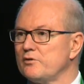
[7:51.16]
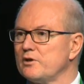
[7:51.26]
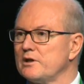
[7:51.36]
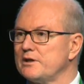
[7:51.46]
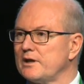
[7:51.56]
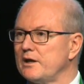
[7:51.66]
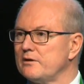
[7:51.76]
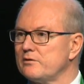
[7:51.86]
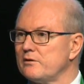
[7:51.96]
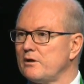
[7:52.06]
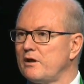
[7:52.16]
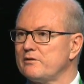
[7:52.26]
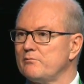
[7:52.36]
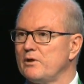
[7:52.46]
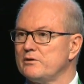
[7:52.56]
those early days that I
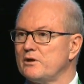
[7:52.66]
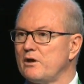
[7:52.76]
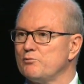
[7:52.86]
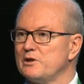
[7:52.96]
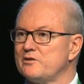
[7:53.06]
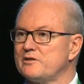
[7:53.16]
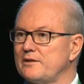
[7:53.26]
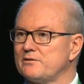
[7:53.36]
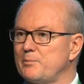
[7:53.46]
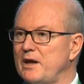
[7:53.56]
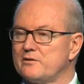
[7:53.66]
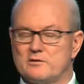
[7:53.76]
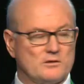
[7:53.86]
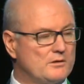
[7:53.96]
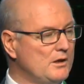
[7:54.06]
really set the
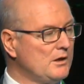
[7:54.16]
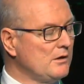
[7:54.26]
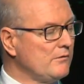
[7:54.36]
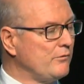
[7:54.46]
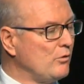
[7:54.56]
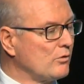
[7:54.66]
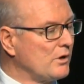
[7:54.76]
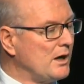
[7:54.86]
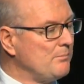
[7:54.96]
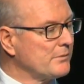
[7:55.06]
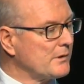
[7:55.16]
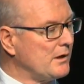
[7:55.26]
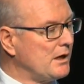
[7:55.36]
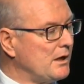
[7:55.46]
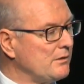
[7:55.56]
basis for
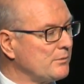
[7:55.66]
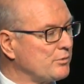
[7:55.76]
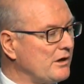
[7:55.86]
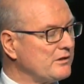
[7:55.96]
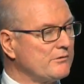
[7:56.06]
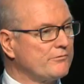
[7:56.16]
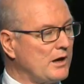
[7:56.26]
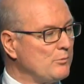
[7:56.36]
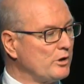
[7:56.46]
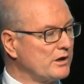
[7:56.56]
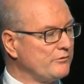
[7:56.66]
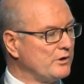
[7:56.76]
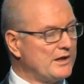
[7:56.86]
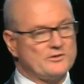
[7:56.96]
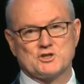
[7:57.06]
the pricing framework. If
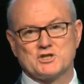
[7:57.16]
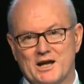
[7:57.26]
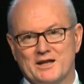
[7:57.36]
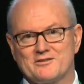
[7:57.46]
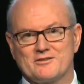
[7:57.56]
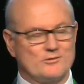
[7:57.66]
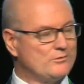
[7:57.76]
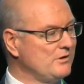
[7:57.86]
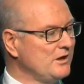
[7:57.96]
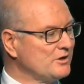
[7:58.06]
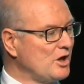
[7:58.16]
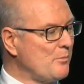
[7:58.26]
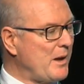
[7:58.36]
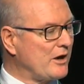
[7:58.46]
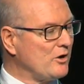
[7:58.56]
you get the chance to
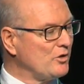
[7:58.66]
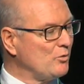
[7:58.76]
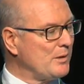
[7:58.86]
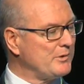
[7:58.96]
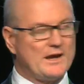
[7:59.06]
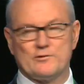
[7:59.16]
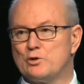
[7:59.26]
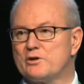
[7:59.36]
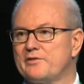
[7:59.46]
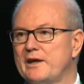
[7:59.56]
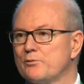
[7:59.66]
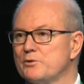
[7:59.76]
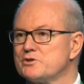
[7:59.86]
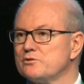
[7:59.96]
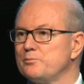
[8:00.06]
go back on the web and have a look at that
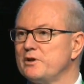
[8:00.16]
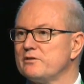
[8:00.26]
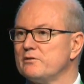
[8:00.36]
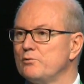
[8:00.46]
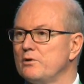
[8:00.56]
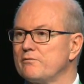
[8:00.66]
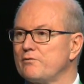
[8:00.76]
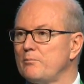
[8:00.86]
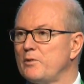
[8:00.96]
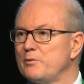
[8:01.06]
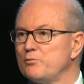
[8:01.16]
original piece of work from them,